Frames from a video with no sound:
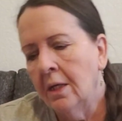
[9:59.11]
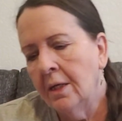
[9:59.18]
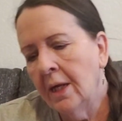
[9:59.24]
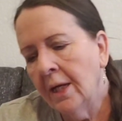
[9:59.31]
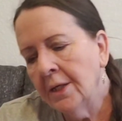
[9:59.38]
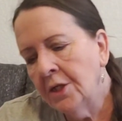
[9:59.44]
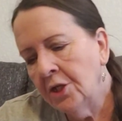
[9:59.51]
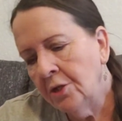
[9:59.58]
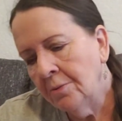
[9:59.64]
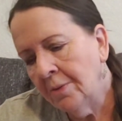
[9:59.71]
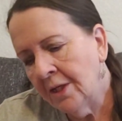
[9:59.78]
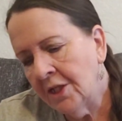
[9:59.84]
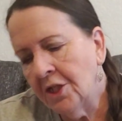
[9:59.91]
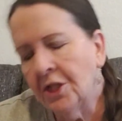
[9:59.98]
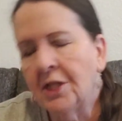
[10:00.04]
Not too
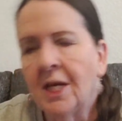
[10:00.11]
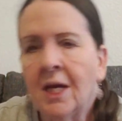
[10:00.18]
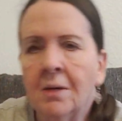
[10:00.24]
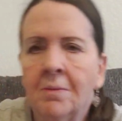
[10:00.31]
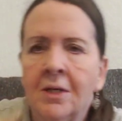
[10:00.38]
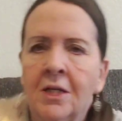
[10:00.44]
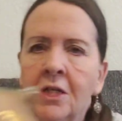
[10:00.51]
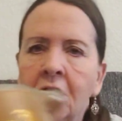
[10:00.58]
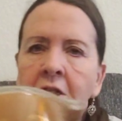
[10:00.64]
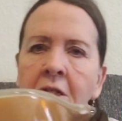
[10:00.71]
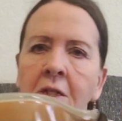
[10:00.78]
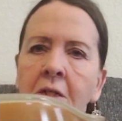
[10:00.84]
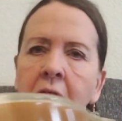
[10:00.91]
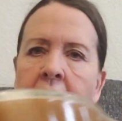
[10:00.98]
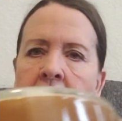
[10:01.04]
much
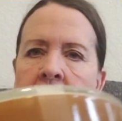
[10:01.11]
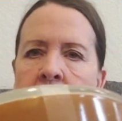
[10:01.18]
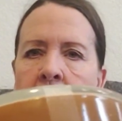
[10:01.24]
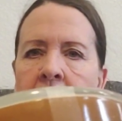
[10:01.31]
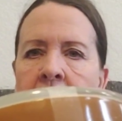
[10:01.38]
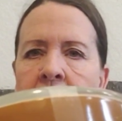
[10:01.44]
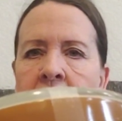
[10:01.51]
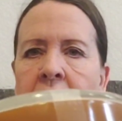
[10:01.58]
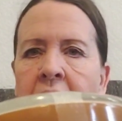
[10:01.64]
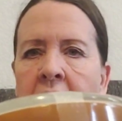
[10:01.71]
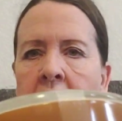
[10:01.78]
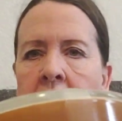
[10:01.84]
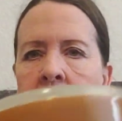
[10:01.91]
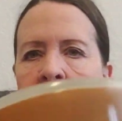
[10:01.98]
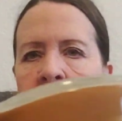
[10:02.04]
damage, dishwasher
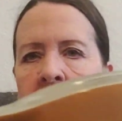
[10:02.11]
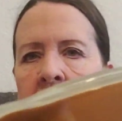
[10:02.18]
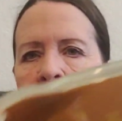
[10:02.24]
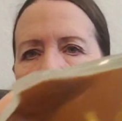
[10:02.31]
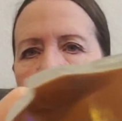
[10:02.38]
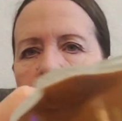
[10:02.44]
damage on